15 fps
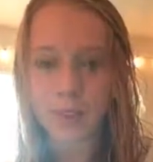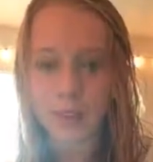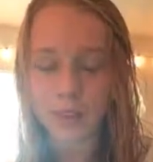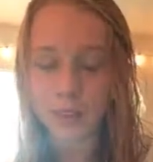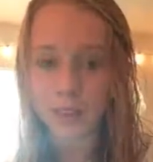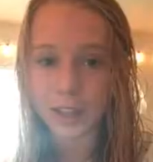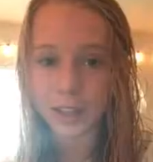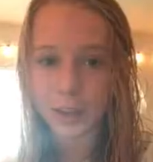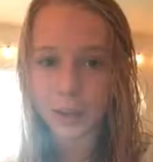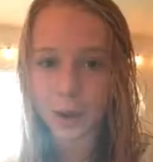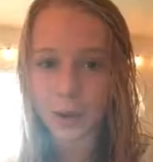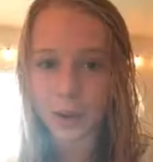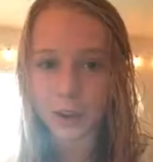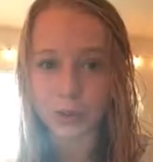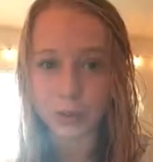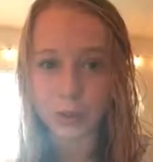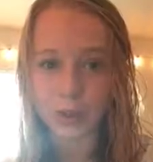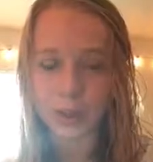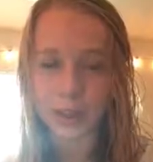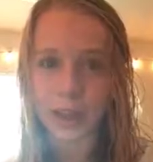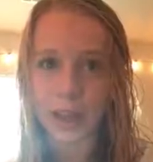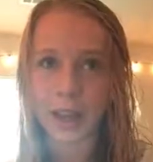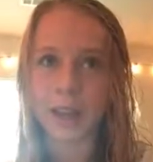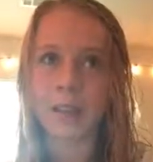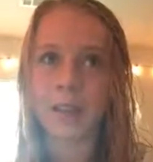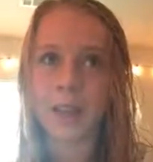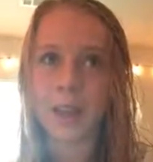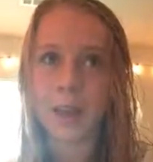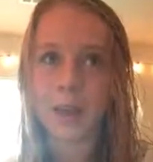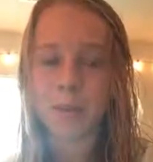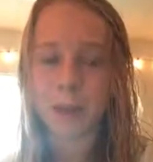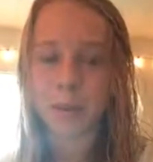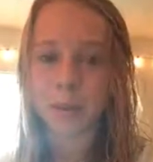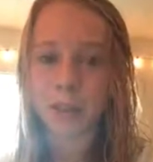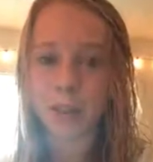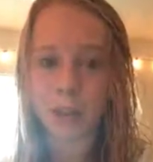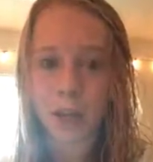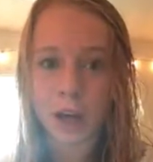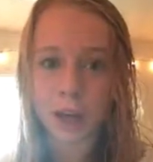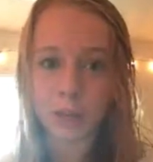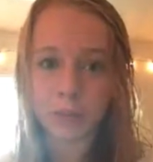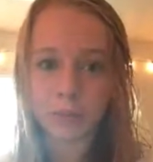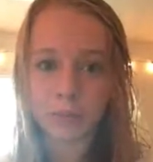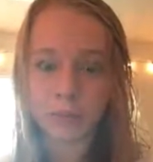I feel like going forward that might be a lot